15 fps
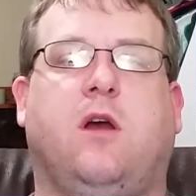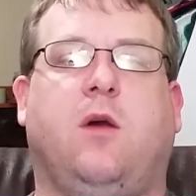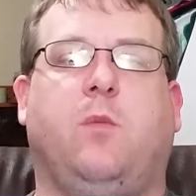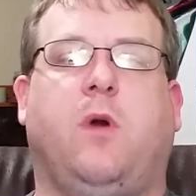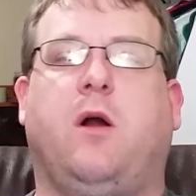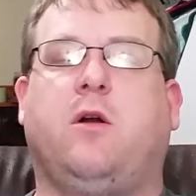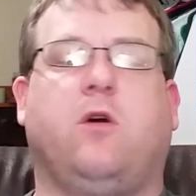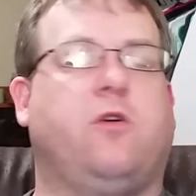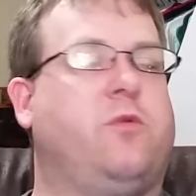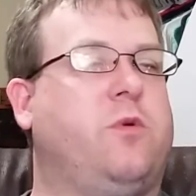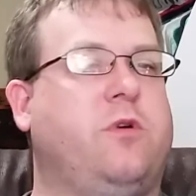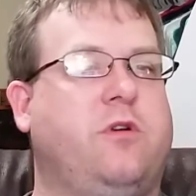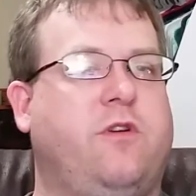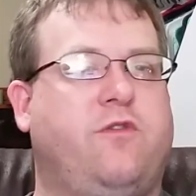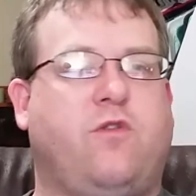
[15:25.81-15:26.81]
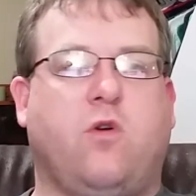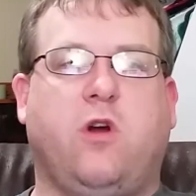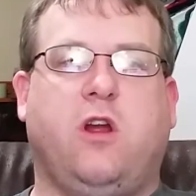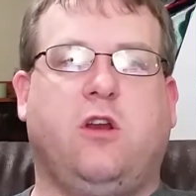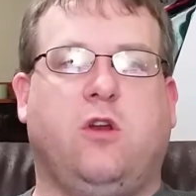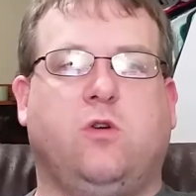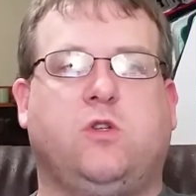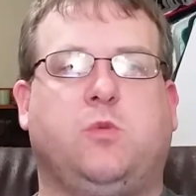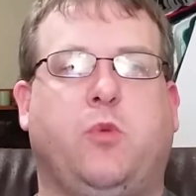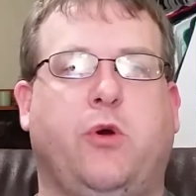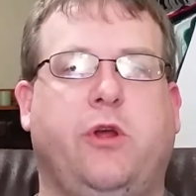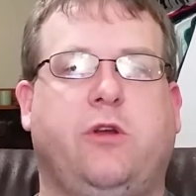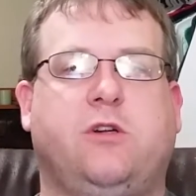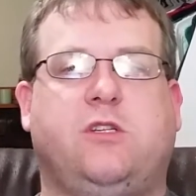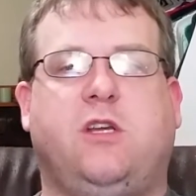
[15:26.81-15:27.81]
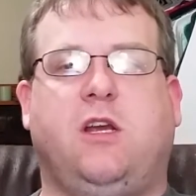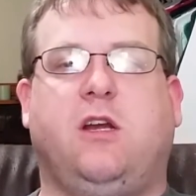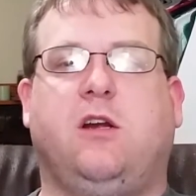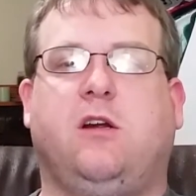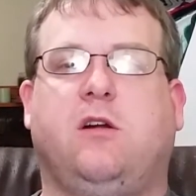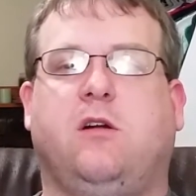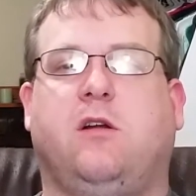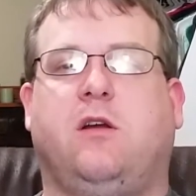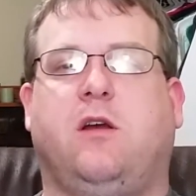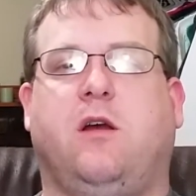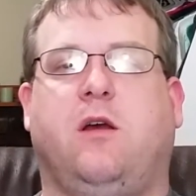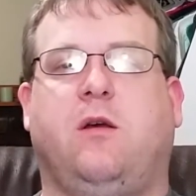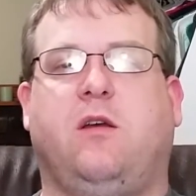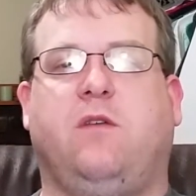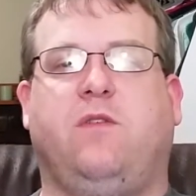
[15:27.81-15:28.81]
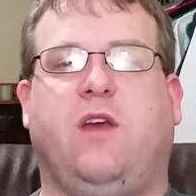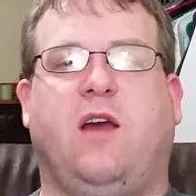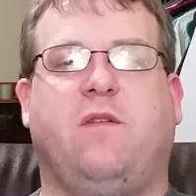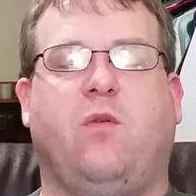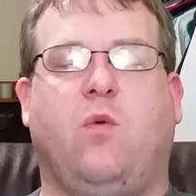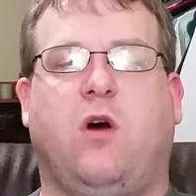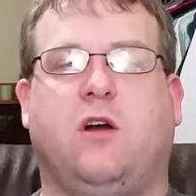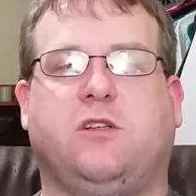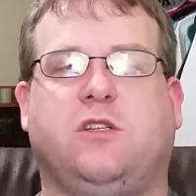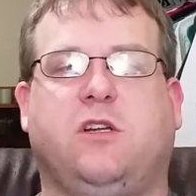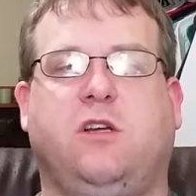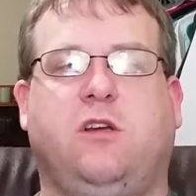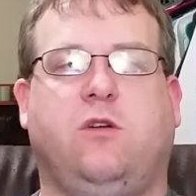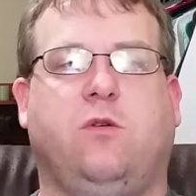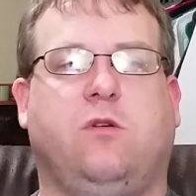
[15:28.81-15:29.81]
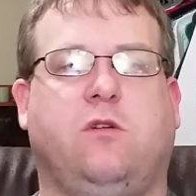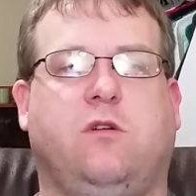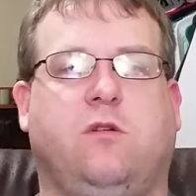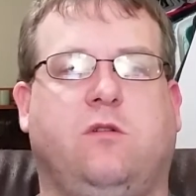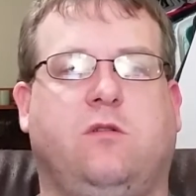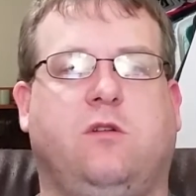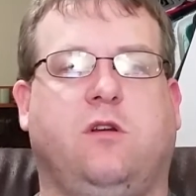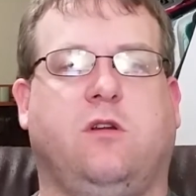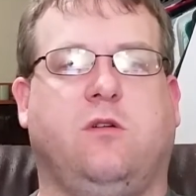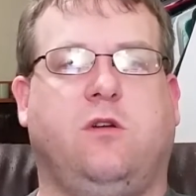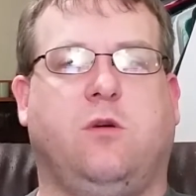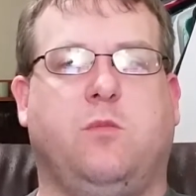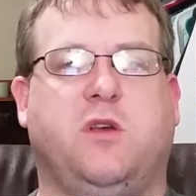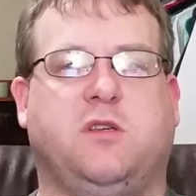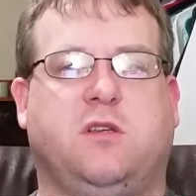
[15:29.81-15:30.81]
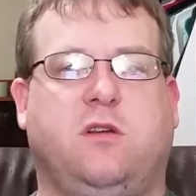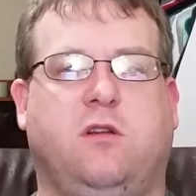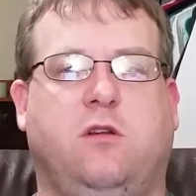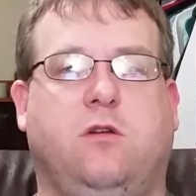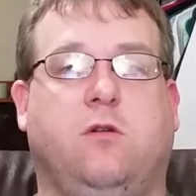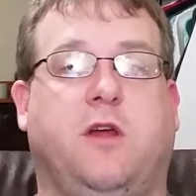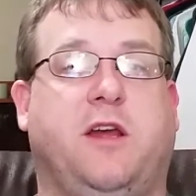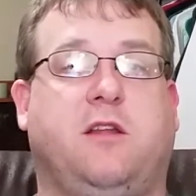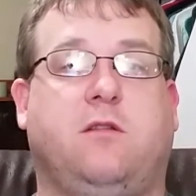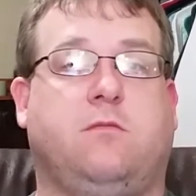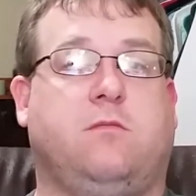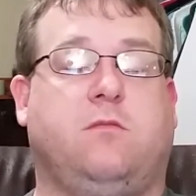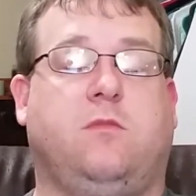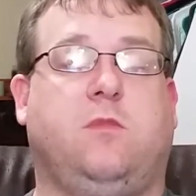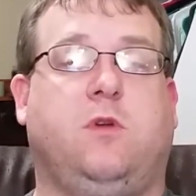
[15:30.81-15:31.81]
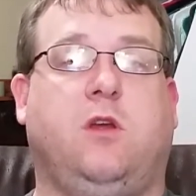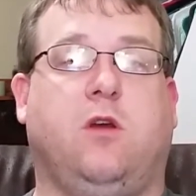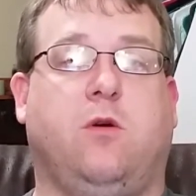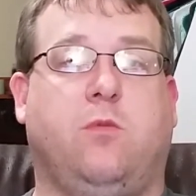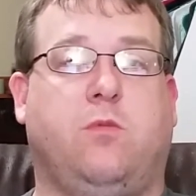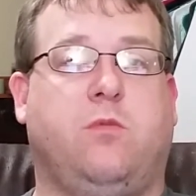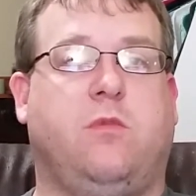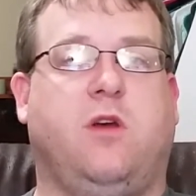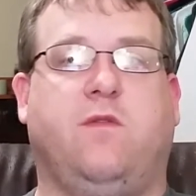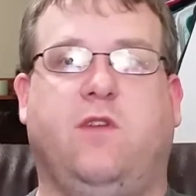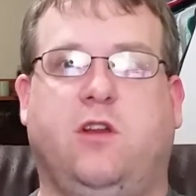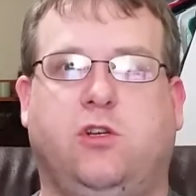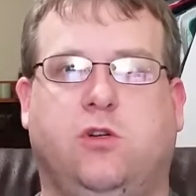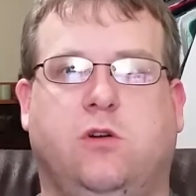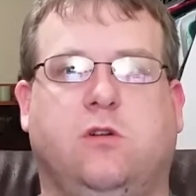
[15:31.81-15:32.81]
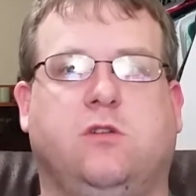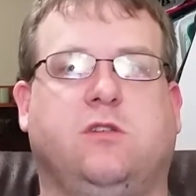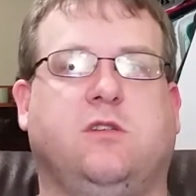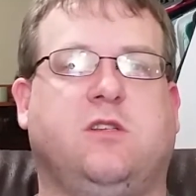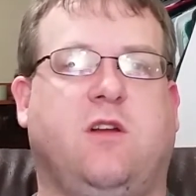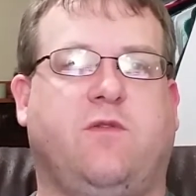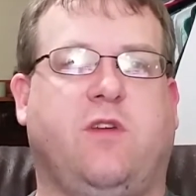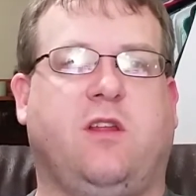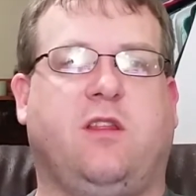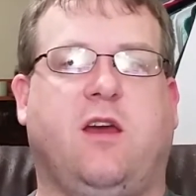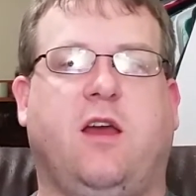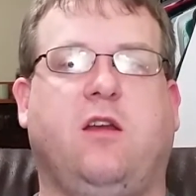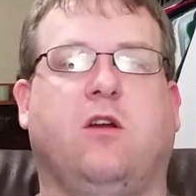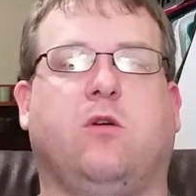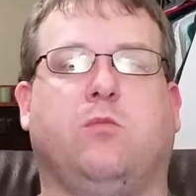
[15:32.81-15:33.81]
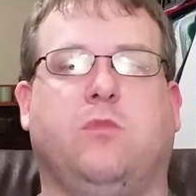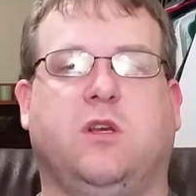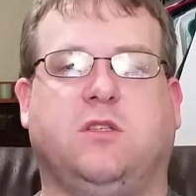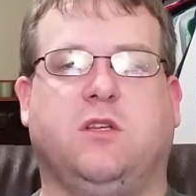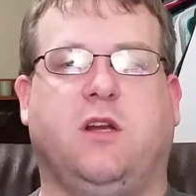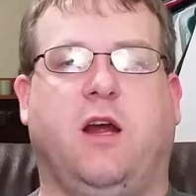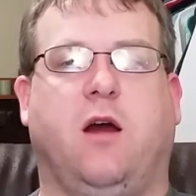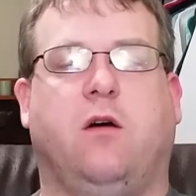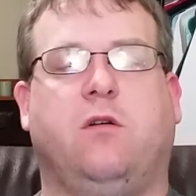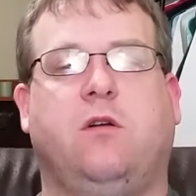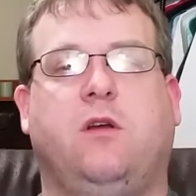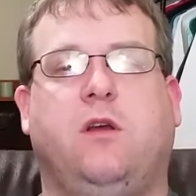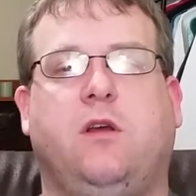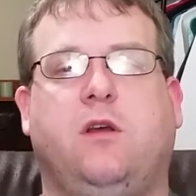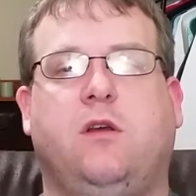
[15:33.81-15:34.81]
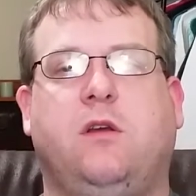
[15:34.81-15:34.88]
I'm not going to ruin it for you. No spoilers here. If you haven't watched it, you're missing. And you like Avengers and stuff like that, you're missing out.